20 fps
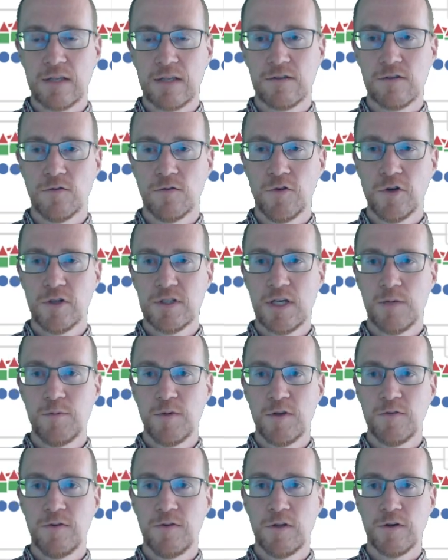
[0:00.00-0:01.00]
So for example,
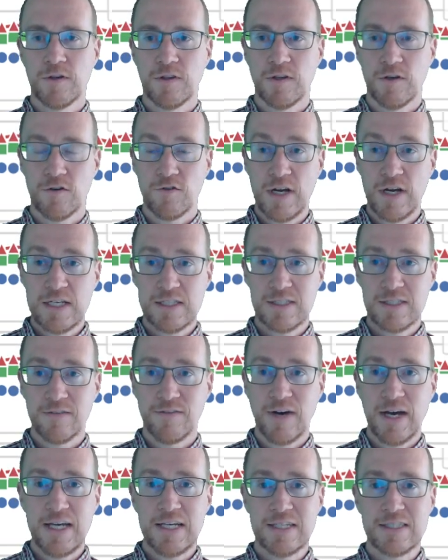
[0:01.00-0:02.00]
if you look at the Grace
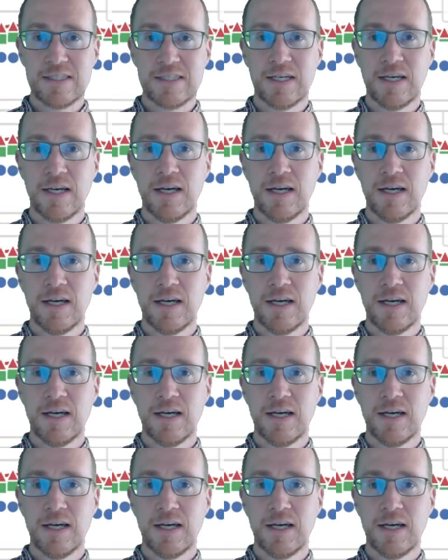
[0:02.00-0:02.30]
device,